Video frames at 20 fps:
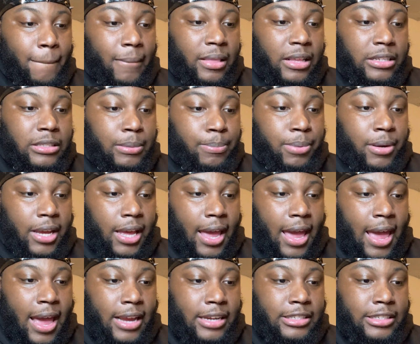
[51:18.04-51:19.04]
This the book of
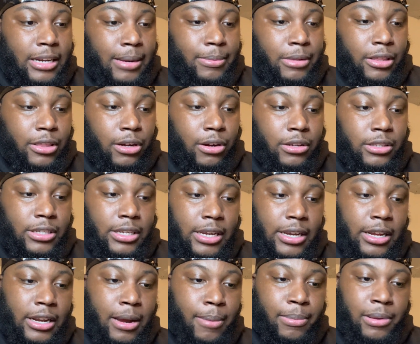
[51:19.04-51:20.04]
Acts, chapter
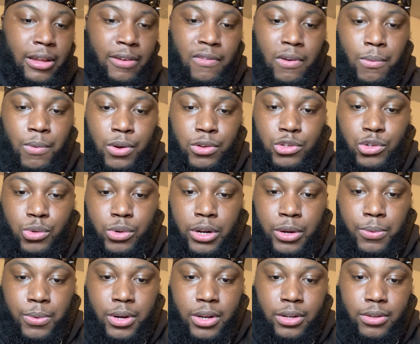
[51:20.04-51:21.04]
13. I believe I'm on
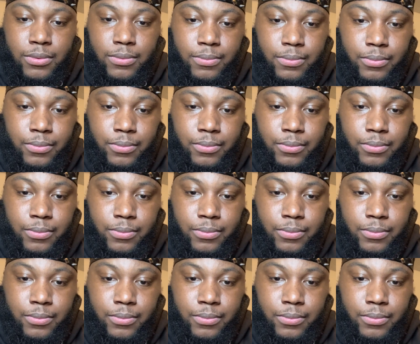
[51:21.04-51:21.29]
21.